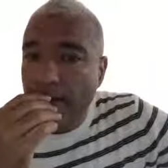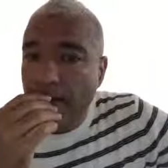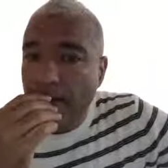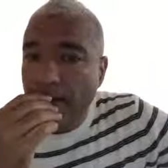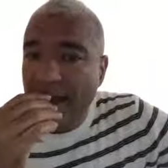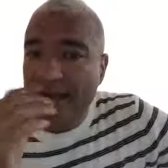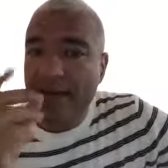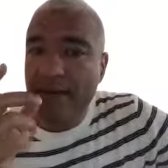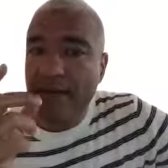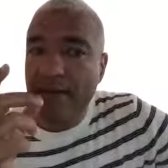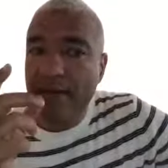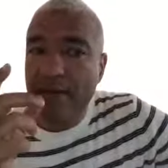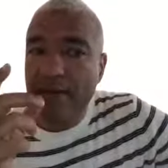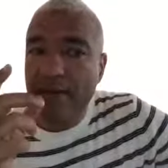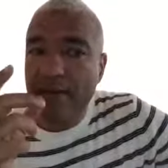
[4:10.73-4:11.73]

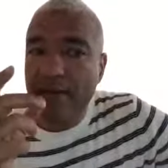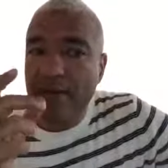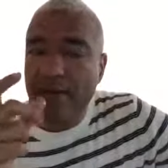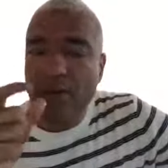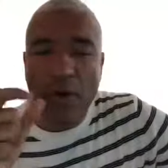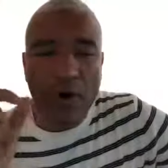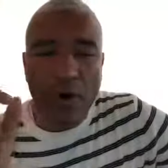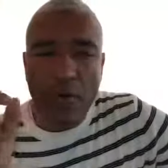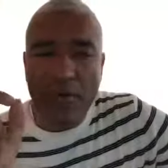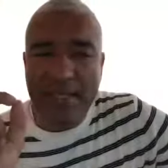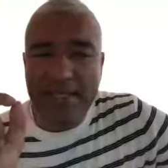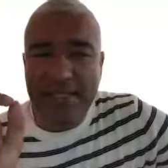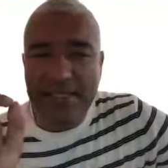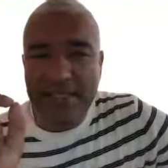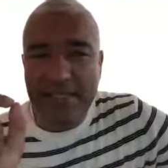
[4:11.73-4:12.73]
And you
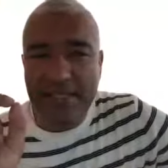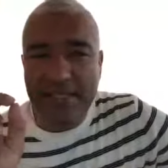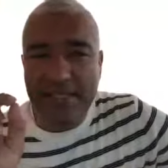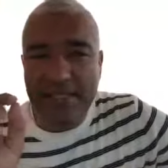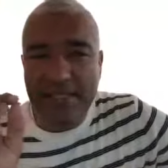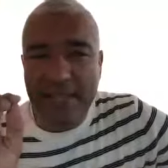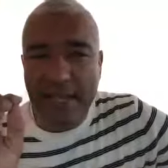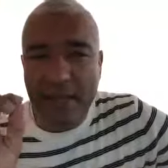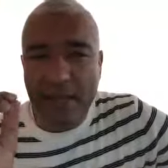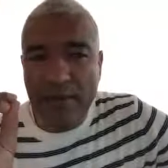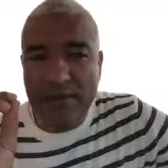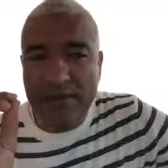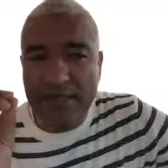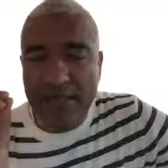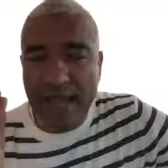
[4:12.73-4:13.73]
always see just a
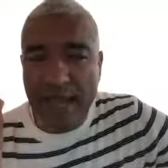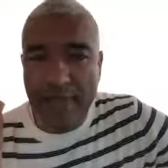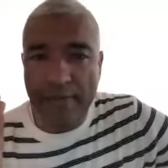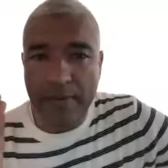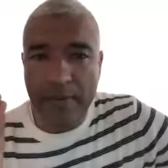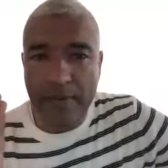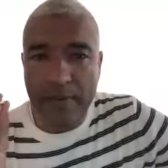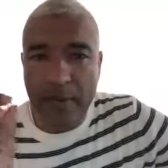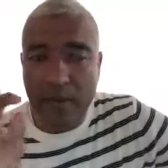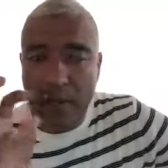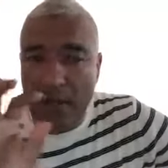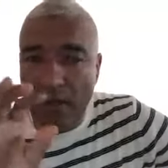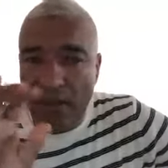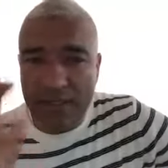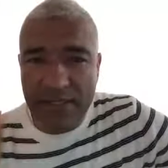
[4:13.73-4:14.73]
little tip, a
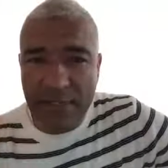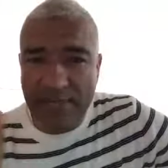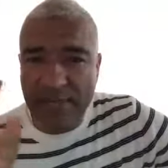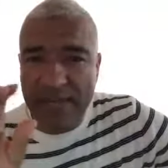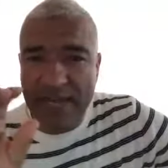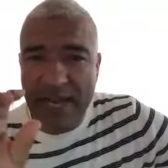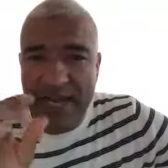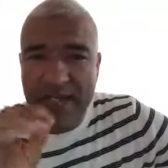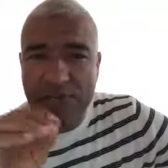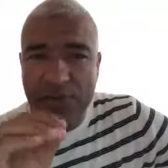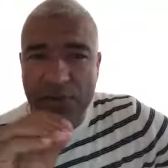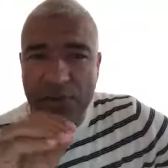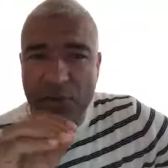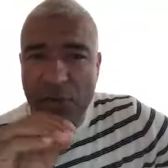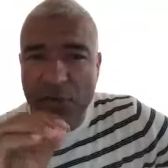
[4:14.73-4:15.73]
little tip of the
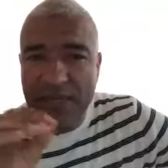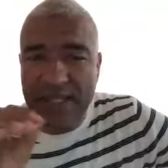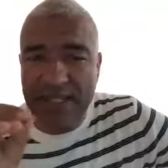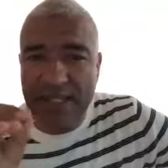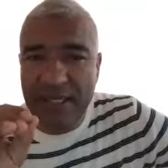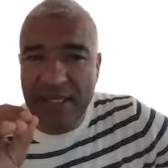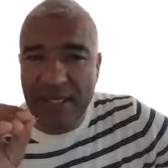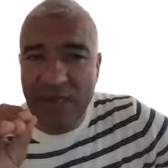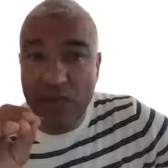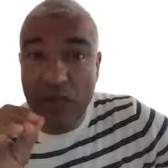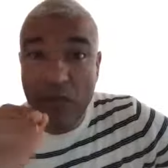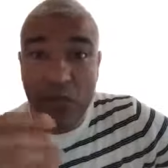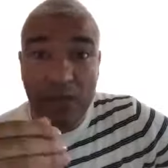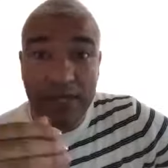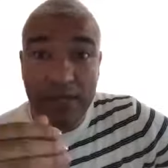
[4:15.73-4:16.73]
iceberg. You always see
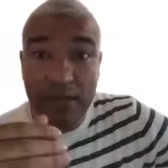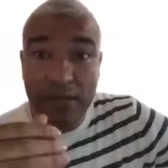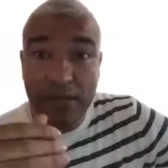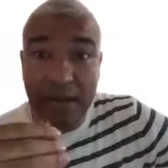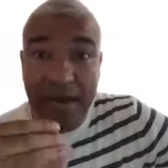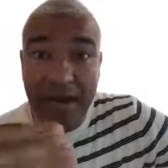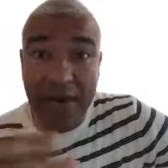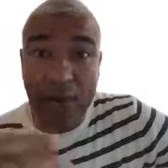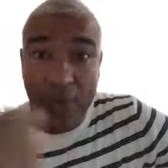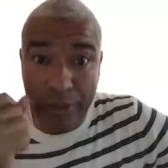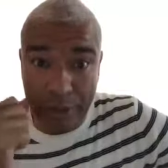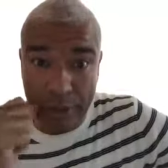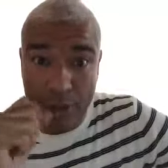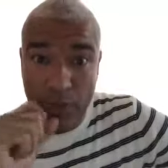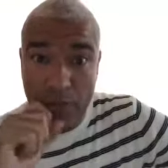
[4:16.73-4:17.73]
what I want
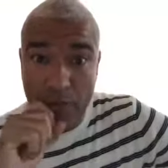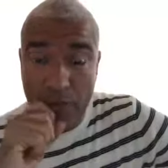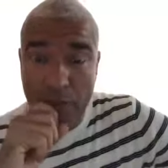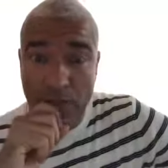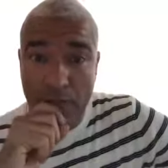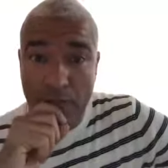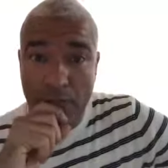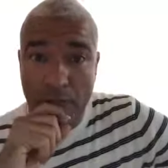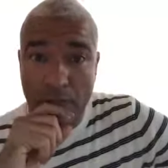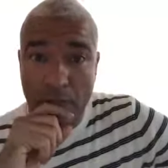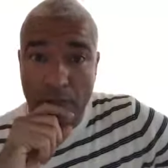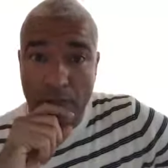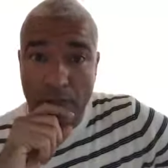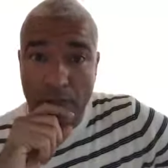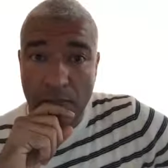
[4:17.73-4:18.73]
to show you
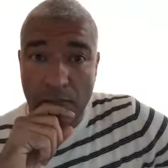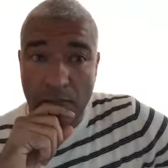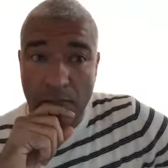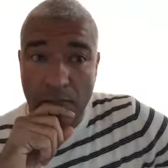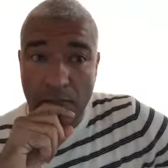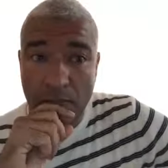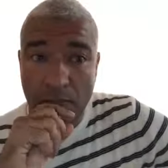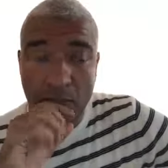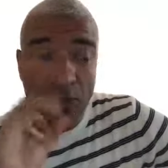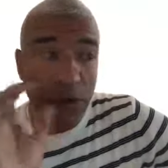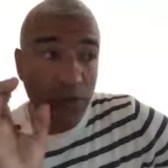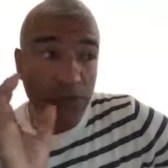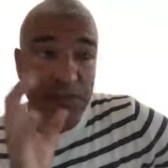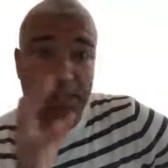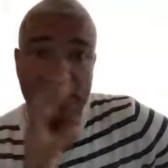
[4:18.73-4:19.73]
you
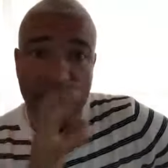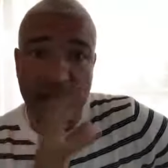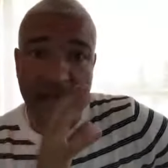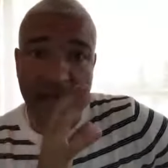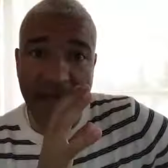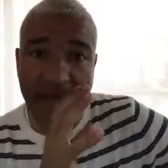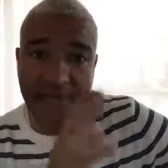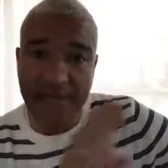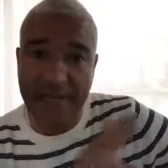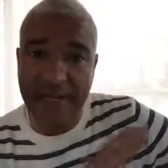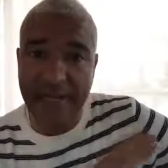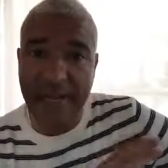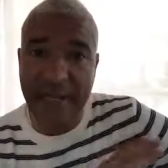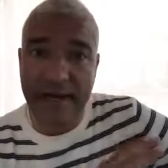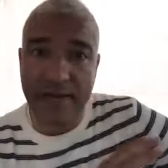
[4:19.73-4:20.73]
don't see
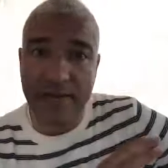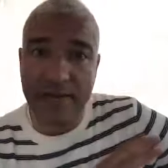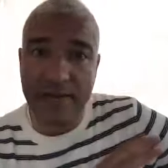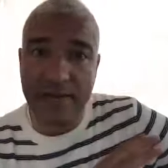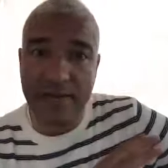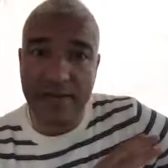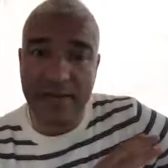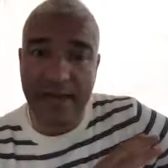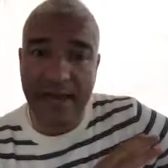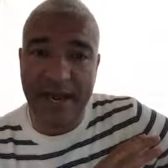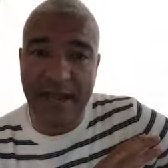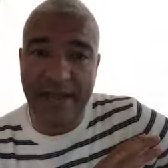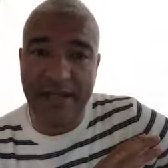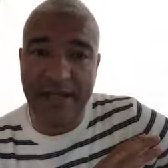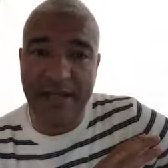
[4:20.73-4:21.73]
everything else that
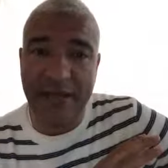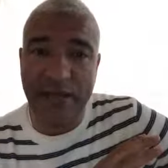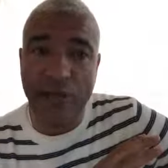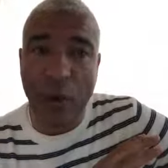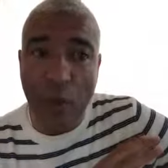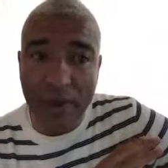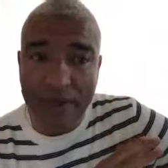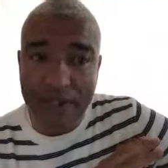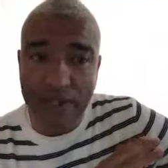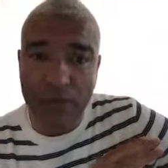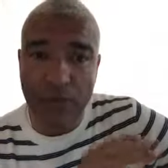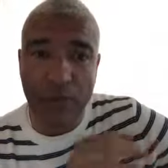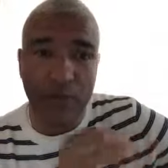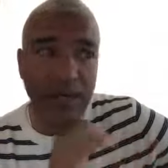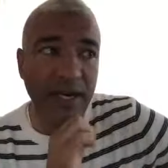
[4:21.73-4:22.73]
I've been going
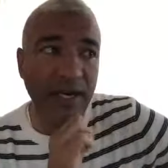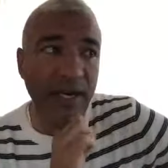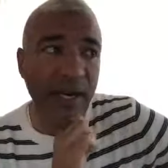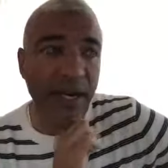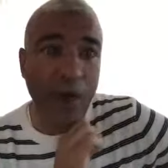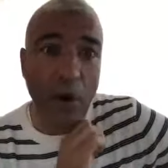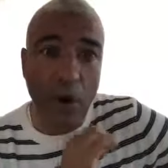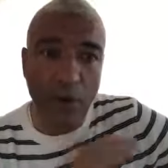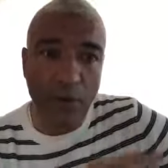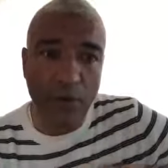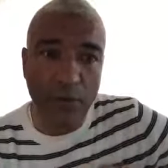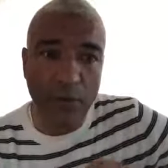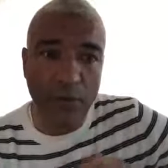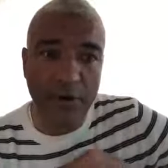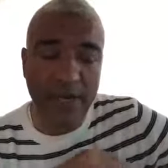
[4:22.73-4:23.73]
through in, in all the
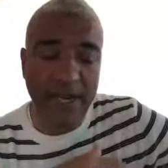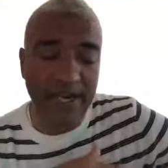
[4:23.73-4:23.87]
work.